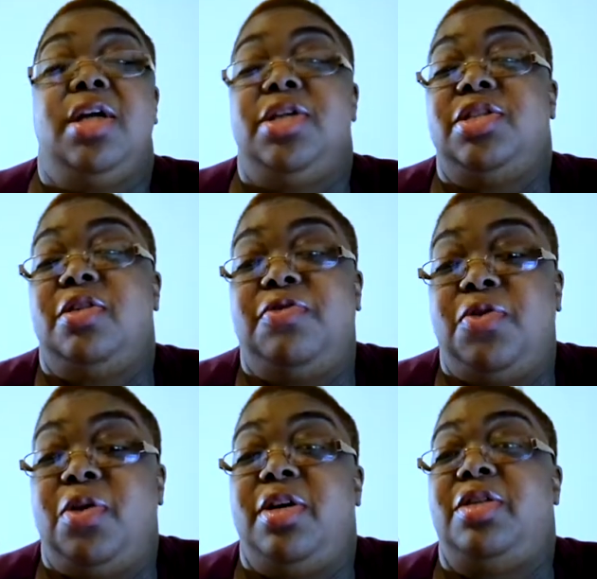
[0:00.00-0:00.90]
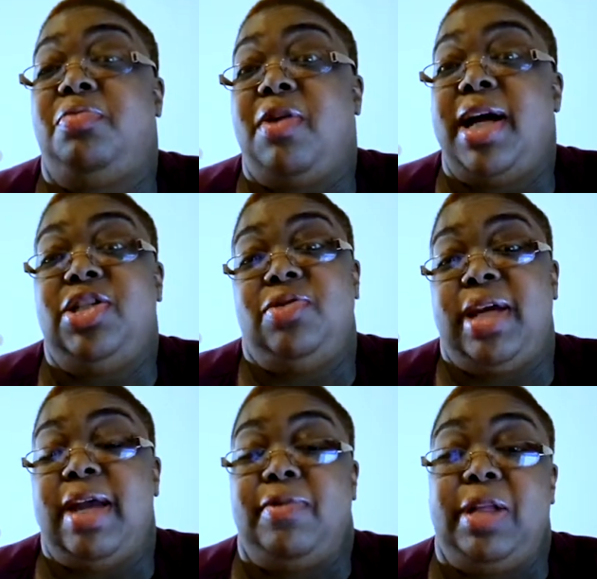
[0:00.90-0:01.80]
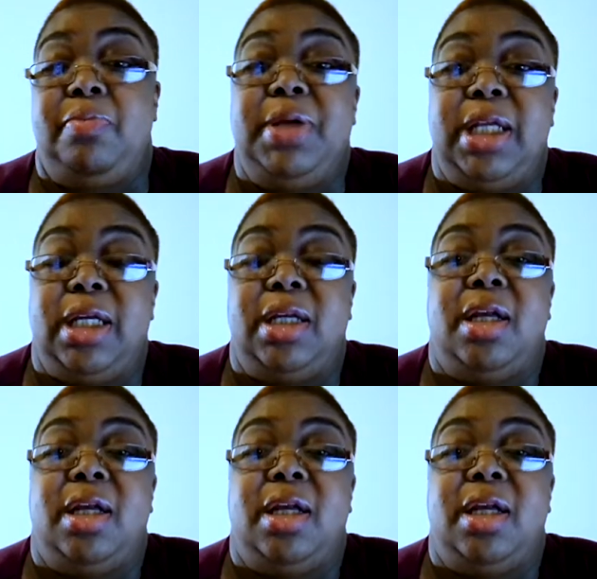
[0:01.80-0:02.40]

So for the price, you can't really beat it.